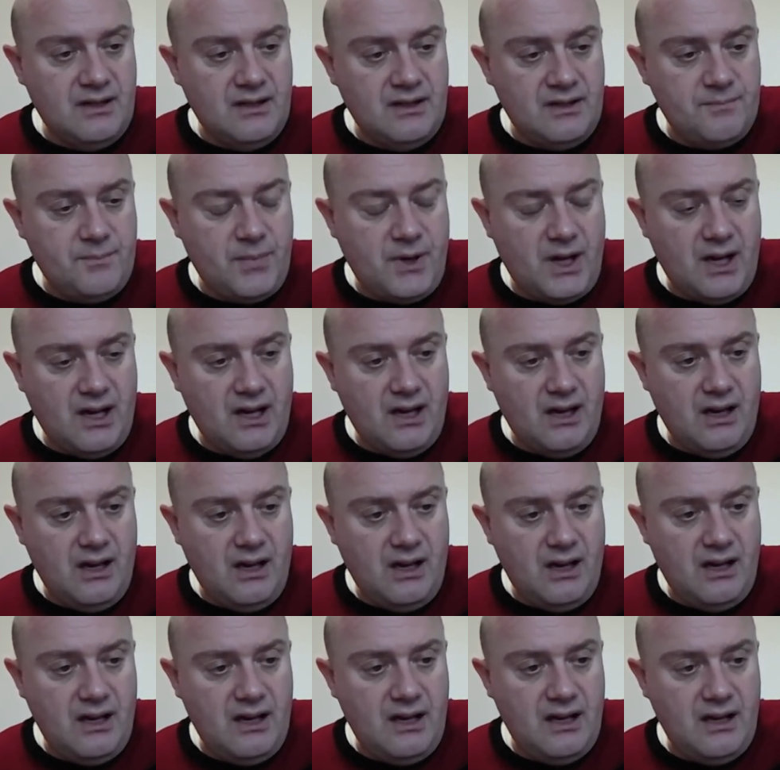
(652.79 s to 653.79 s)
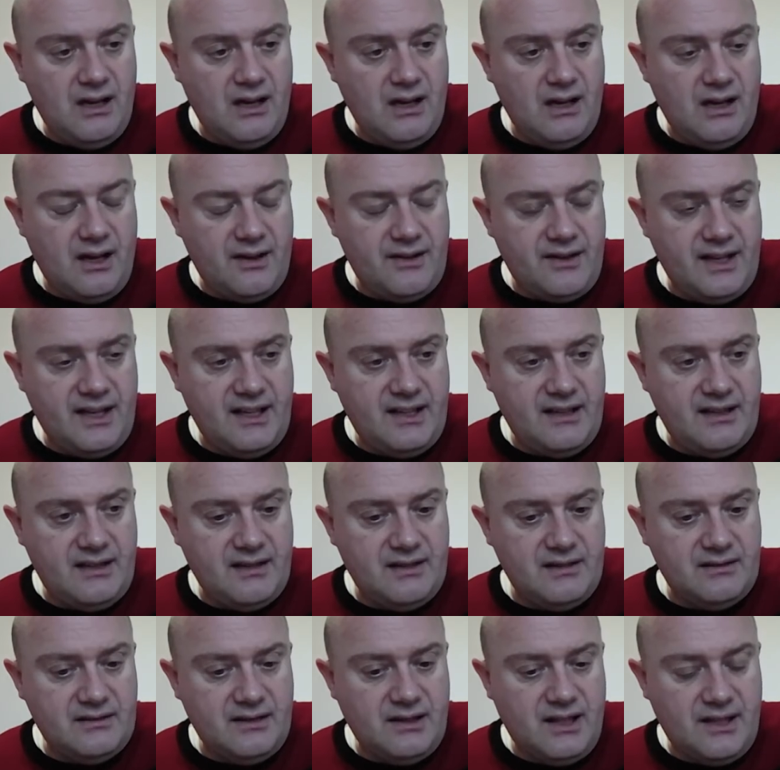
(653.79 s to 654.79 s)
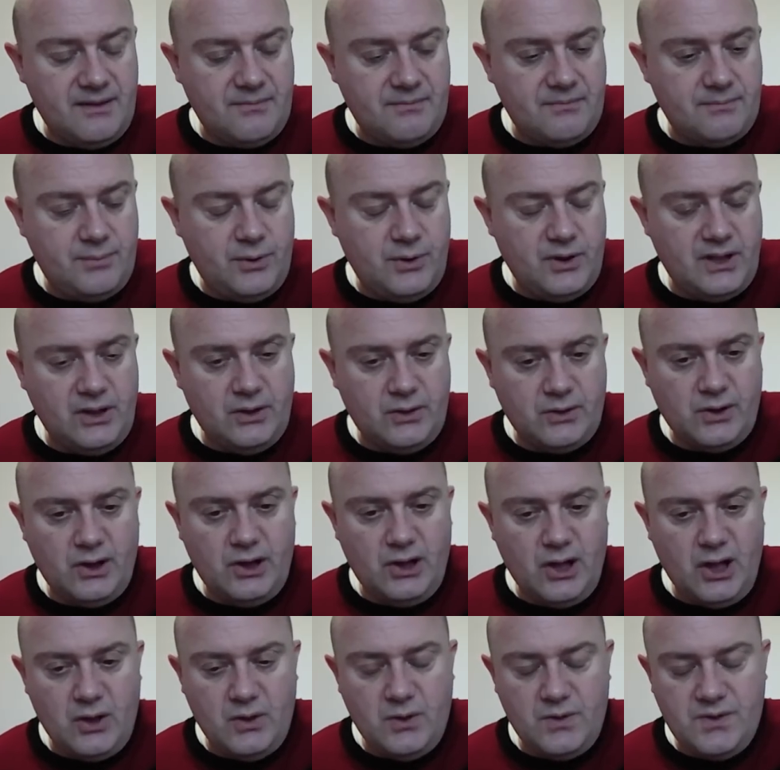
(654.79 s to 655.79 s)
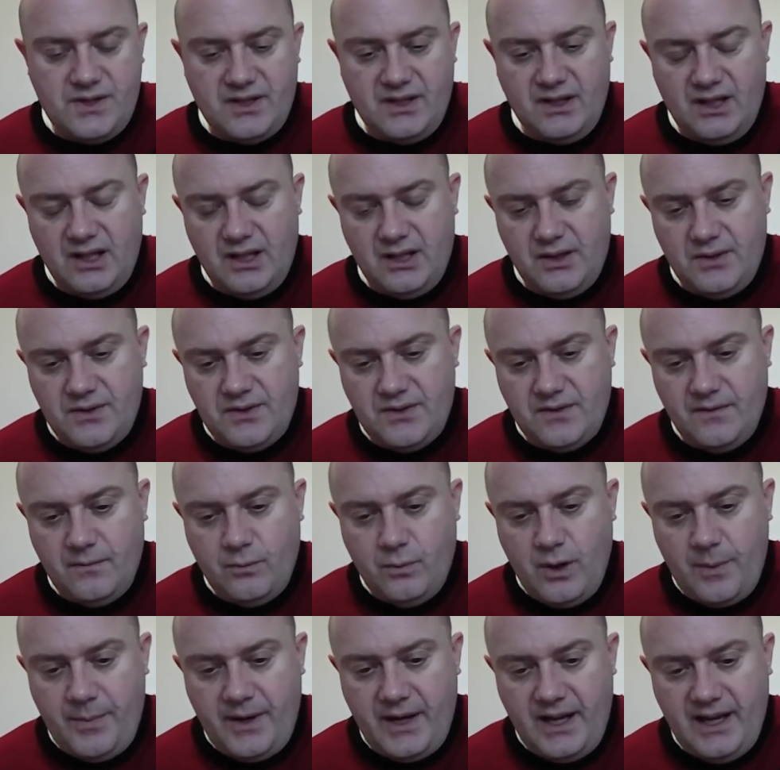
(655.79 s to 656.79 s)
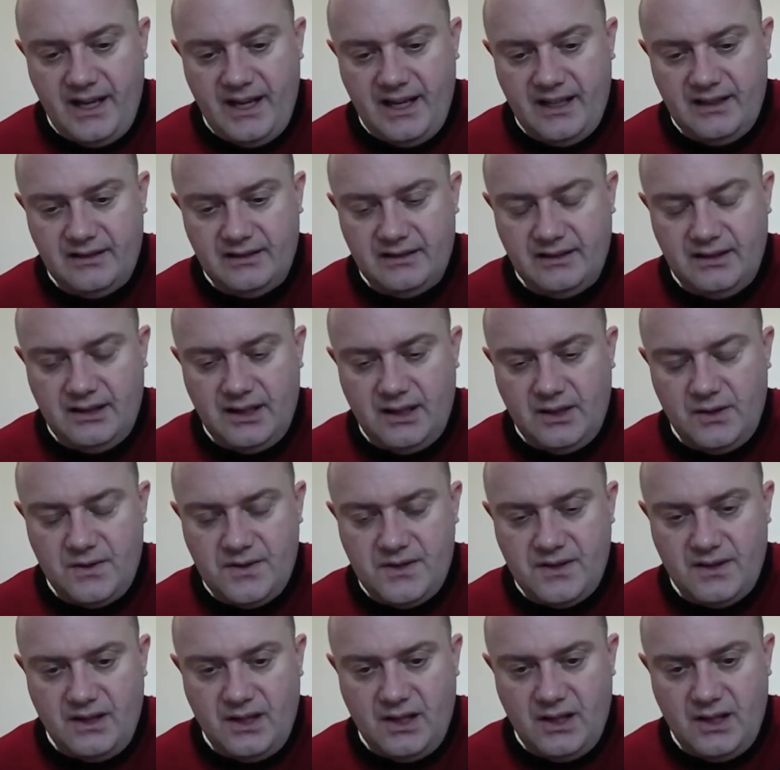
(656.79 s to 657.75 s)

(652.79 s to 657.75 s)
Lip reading: But I think like putting on loads and loads of whipping and loads of